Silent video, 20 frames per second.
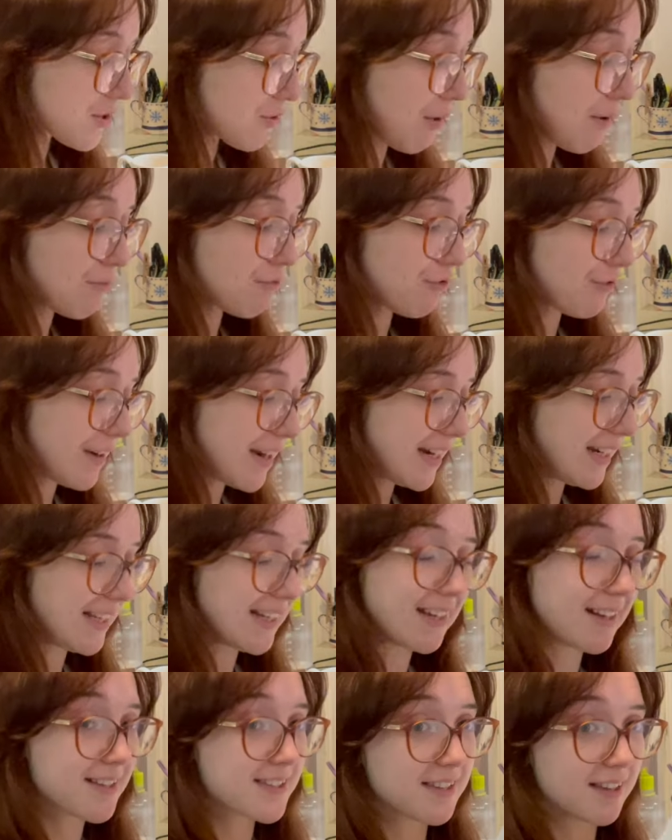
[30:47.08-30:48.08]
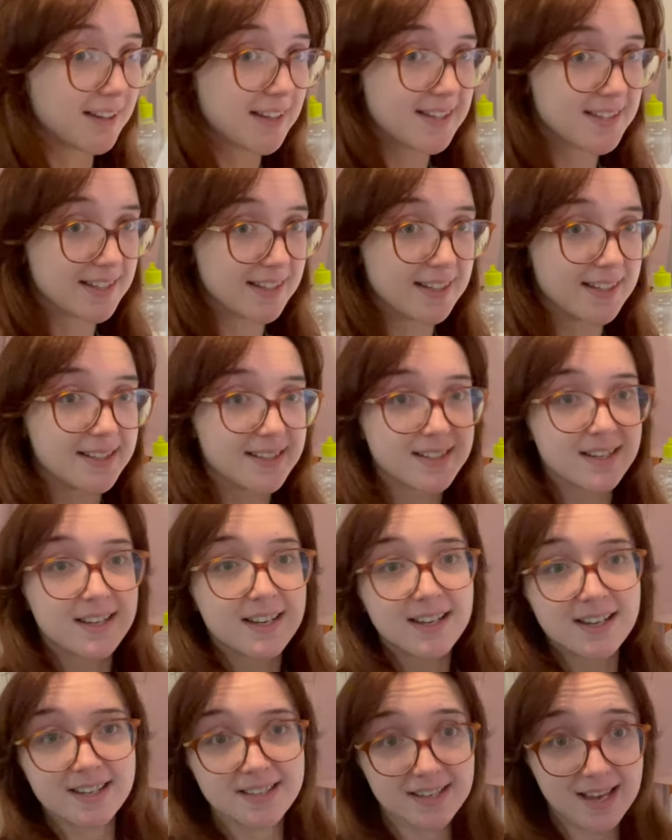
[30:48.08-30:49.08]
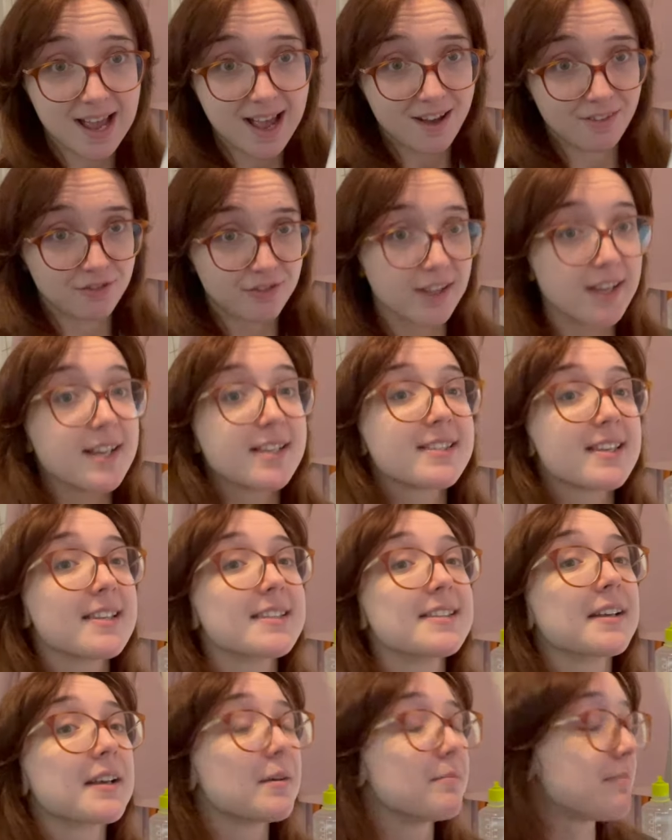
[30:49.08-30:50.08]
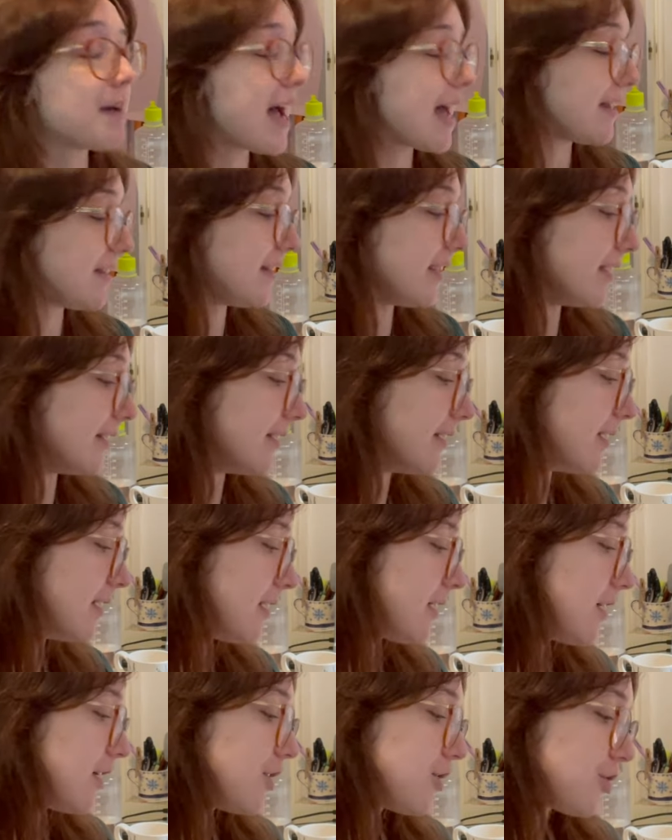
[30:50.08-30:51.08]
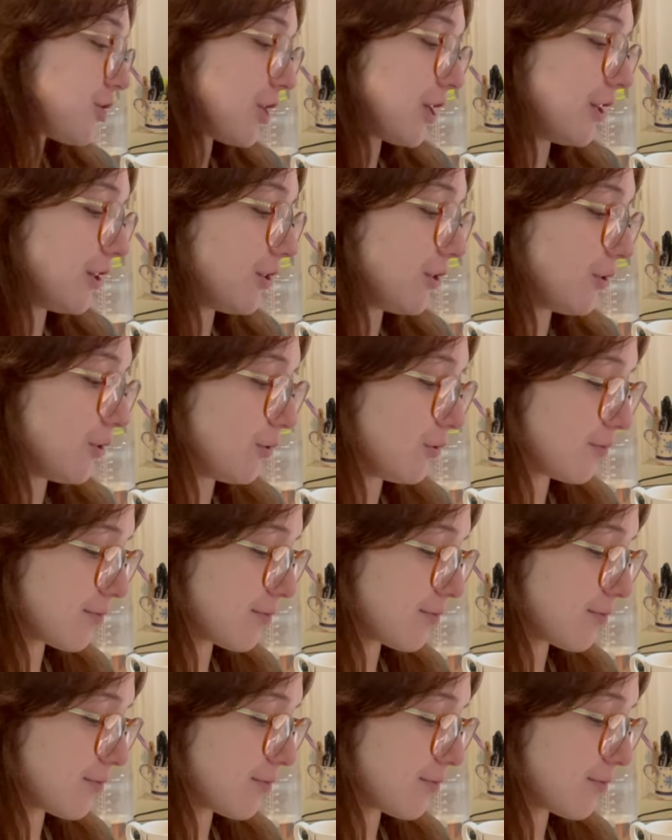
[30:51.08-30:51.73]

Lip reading: I'm really excited to have this as a companion to